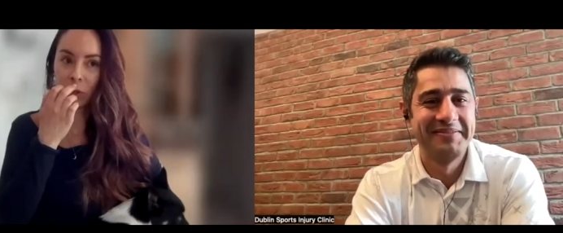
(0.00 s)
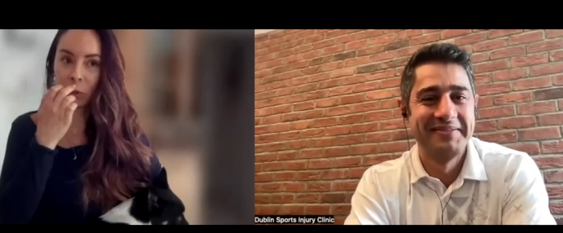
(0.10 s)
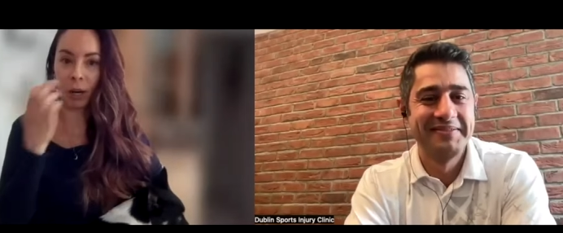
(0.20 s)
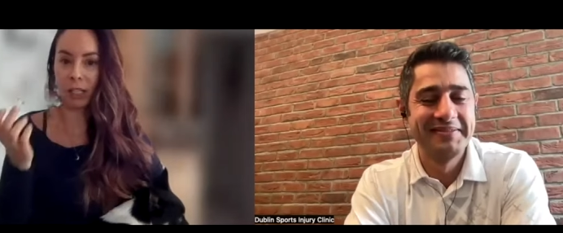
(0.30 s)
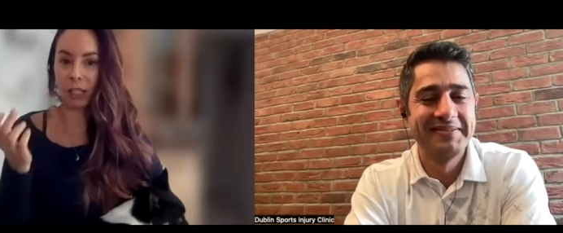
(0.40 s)

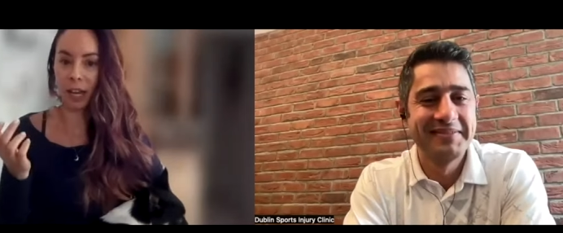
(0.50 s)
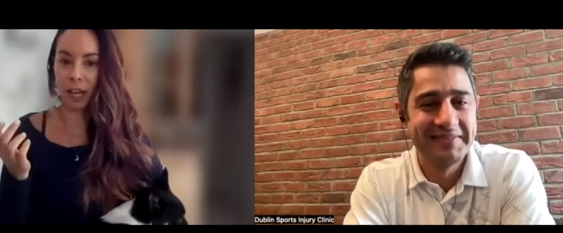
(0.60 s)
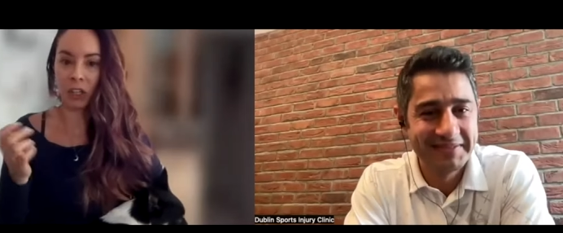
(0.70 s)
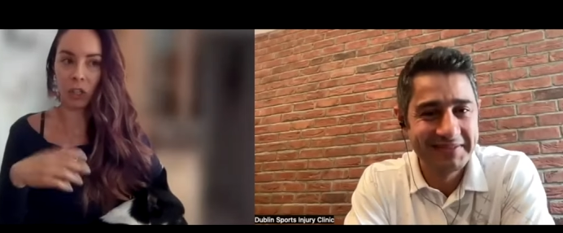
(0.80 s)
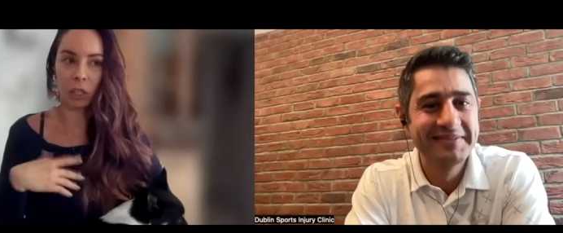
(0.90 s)
Speaker 1: twice a
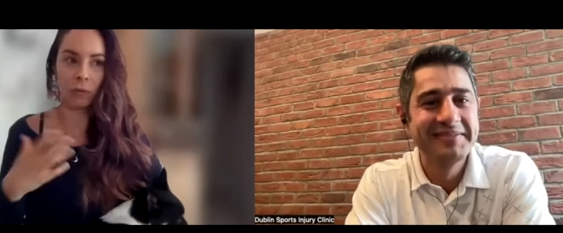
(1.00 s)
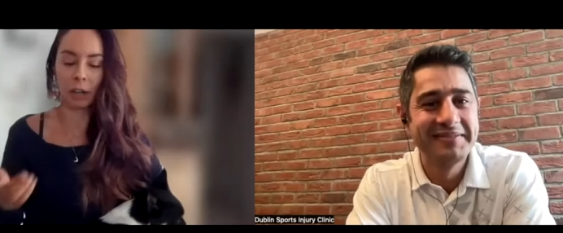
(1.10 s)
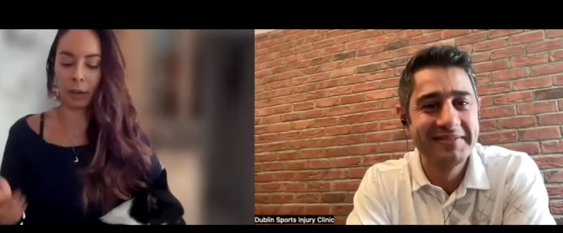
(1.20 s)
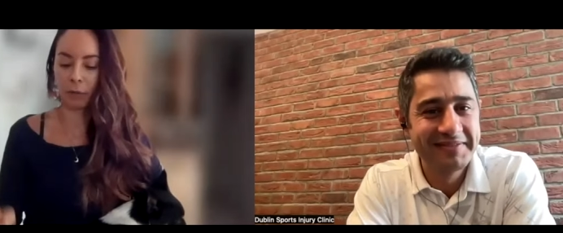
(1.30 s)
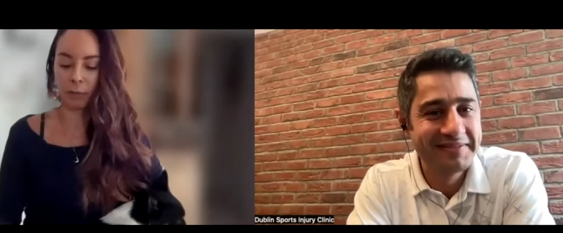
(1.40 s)
day just for
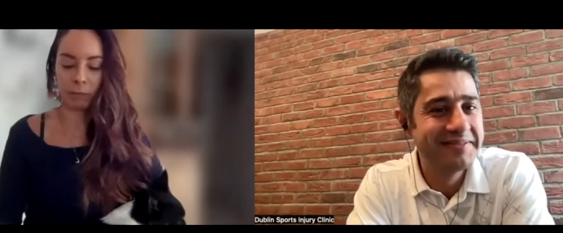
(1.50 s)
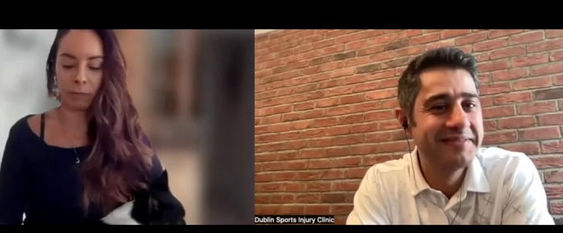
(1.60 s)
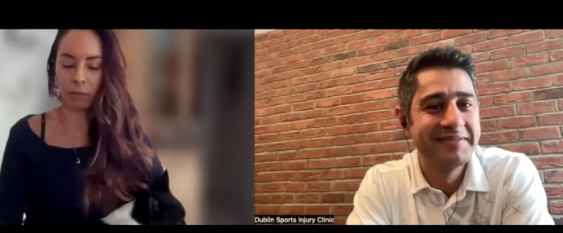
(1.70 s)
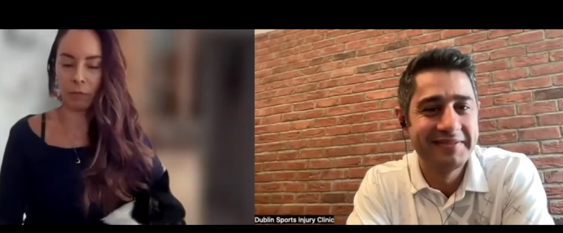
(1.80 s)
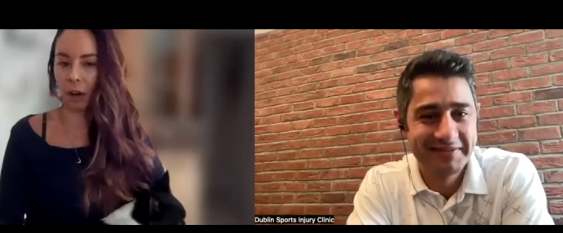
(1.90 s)
like
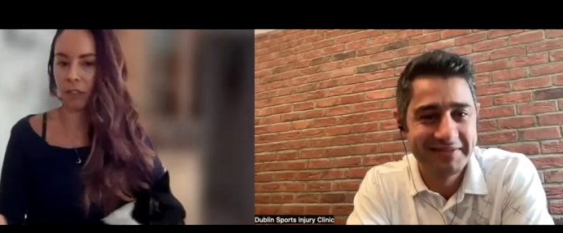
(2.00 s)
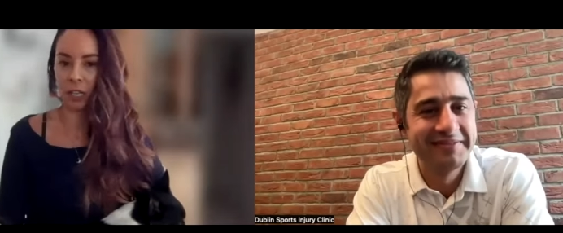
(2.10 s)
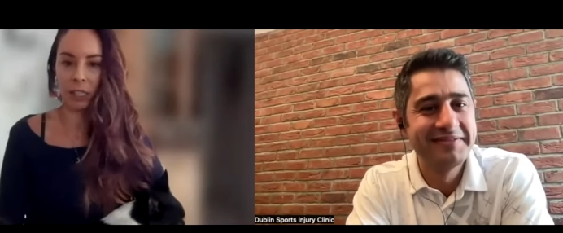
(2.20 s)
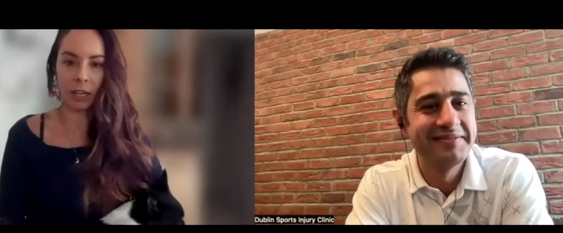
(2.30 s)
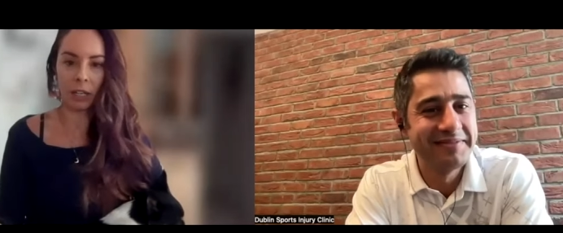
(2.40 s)
five, ten
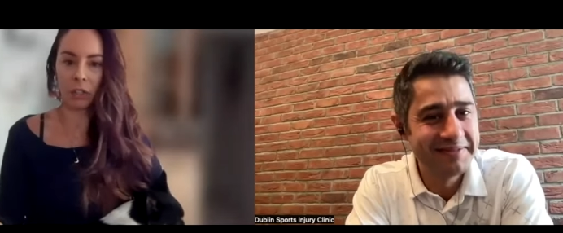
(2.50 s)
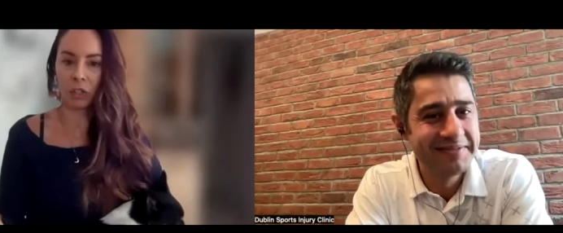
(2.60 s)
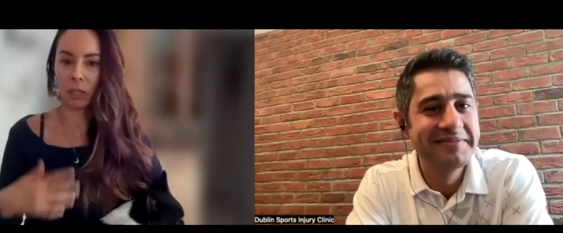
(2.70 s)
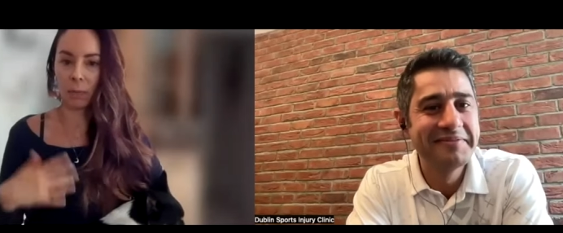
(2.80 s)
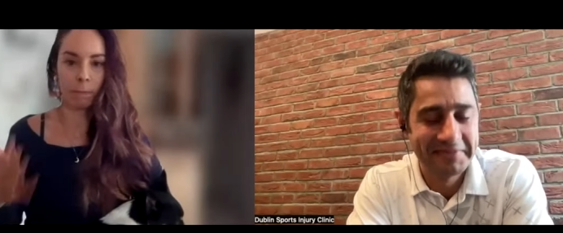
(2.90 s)
seconds,
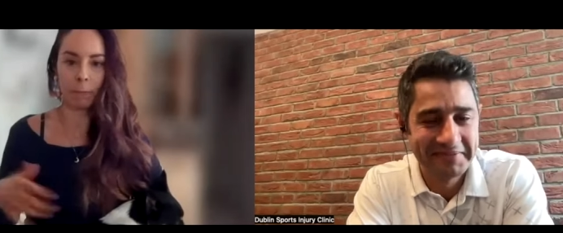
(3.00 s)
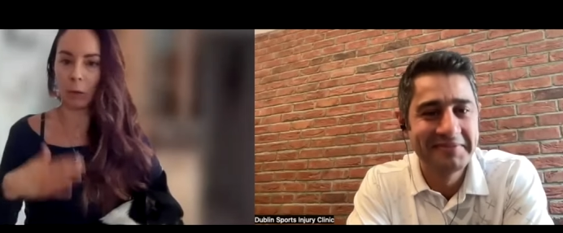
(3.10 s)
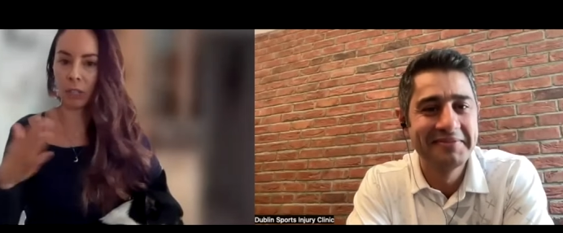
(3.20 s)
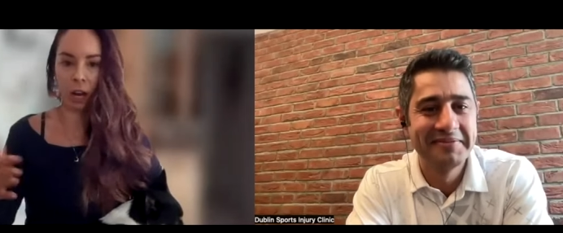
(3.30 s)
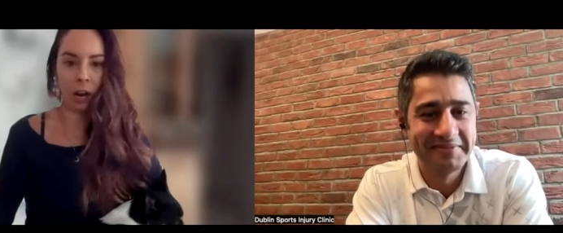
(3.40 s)
just
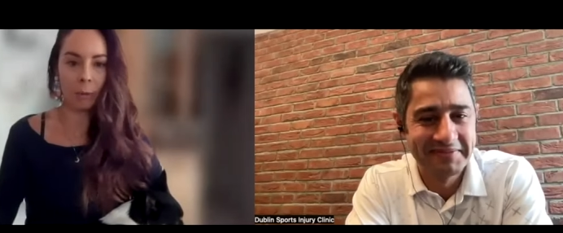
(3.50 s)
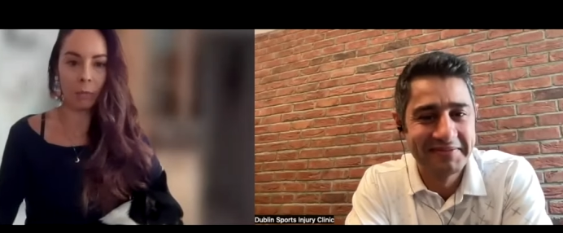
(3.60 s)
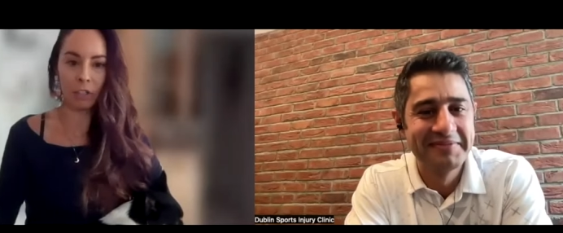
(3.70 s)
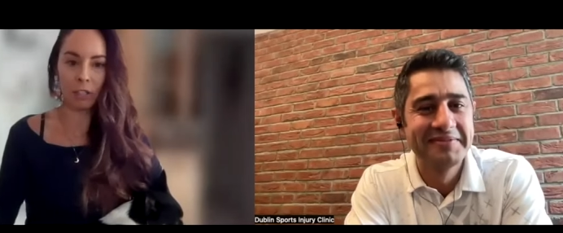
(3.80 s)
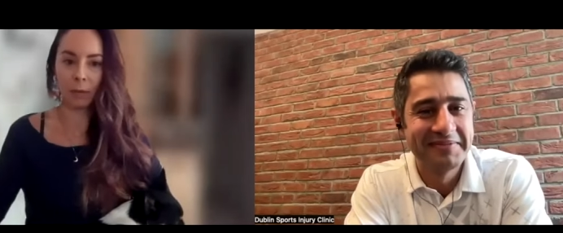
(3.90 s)
built it
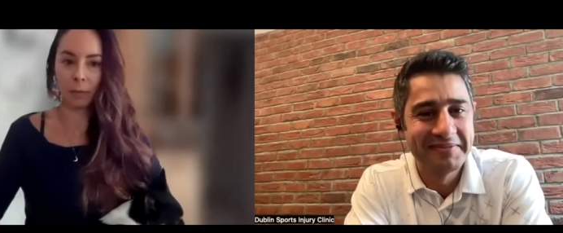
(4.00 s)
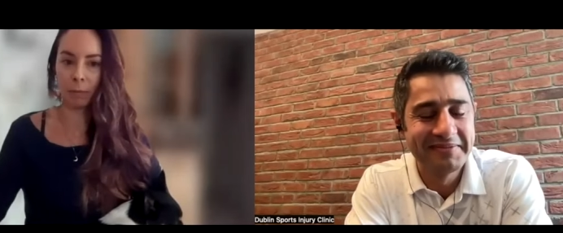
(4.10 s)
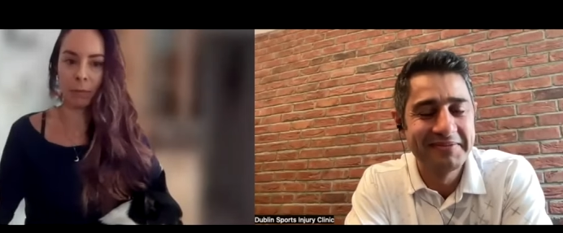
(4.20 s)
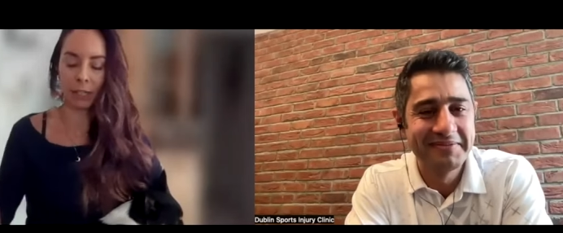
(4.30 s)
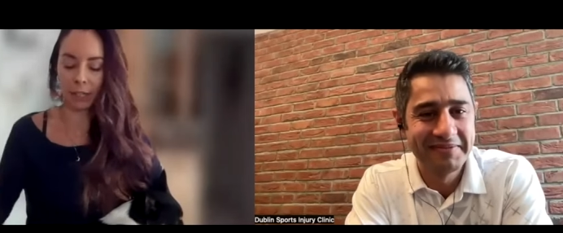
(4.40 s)
up just to
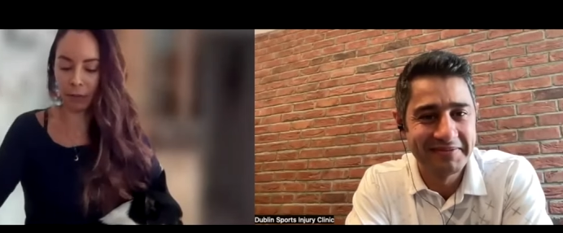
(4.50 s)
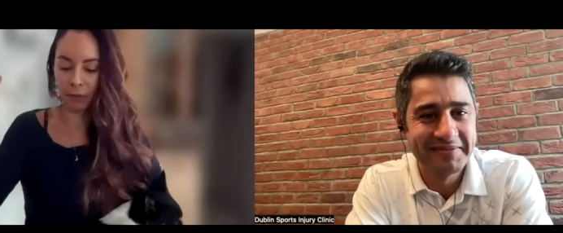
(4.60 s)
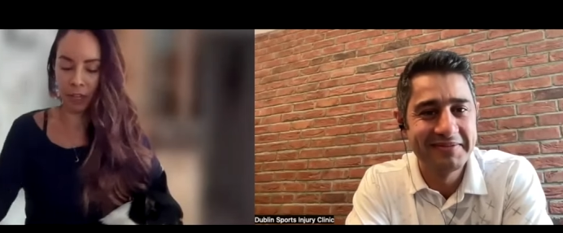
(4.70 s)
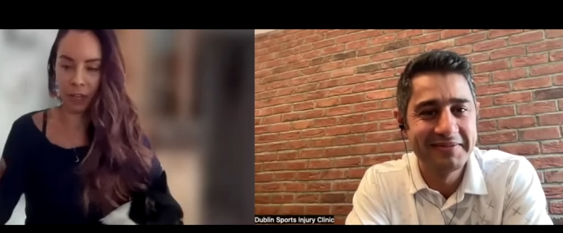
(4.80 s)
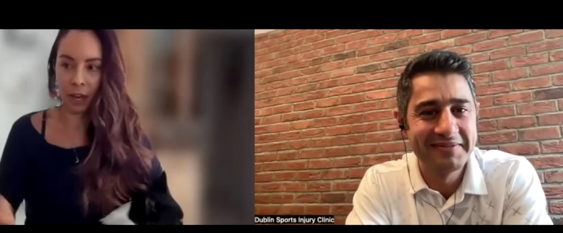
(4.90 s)
give
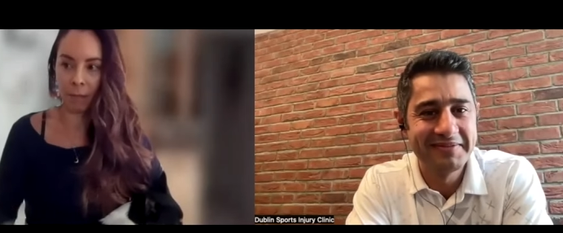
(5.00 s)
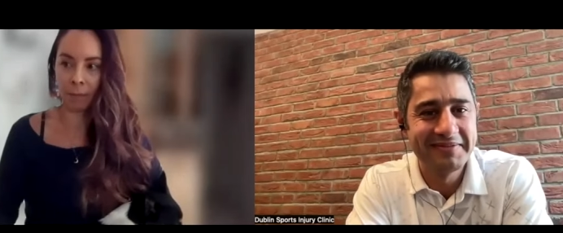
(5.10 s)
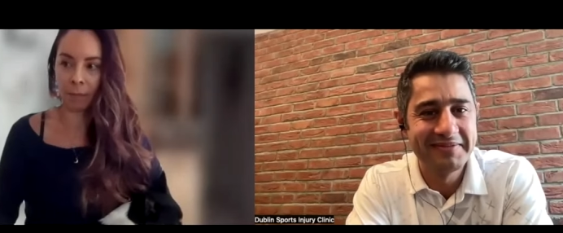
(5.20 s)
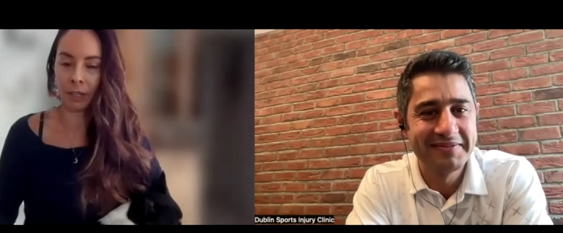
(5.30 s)
the um